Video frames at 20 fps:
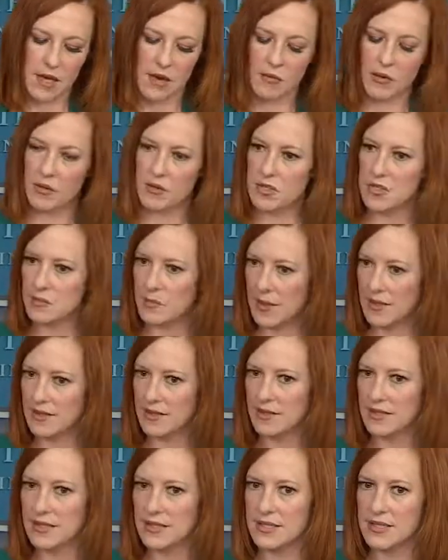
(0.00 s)
We
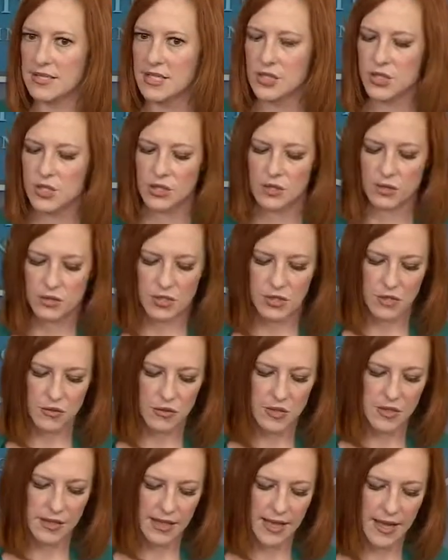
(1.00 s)
respected the decision to
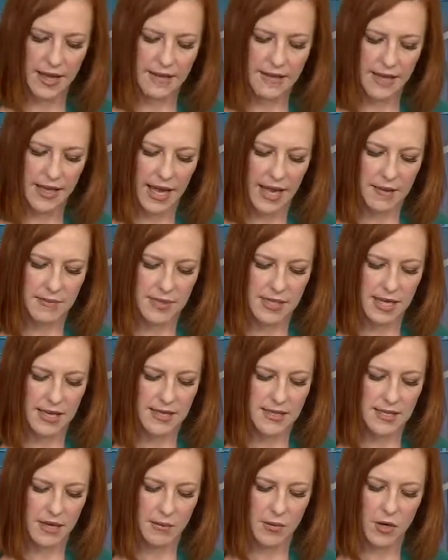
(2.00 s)
delay the Games
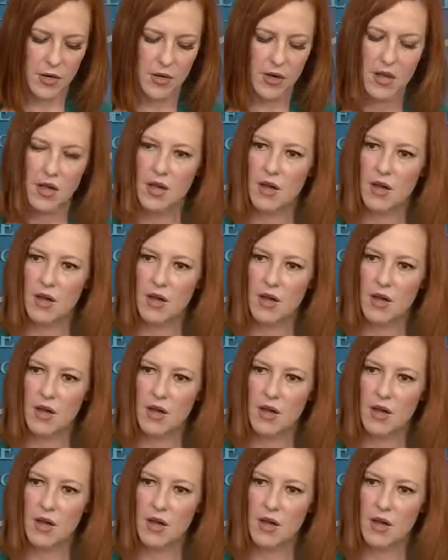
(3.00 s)
last summer.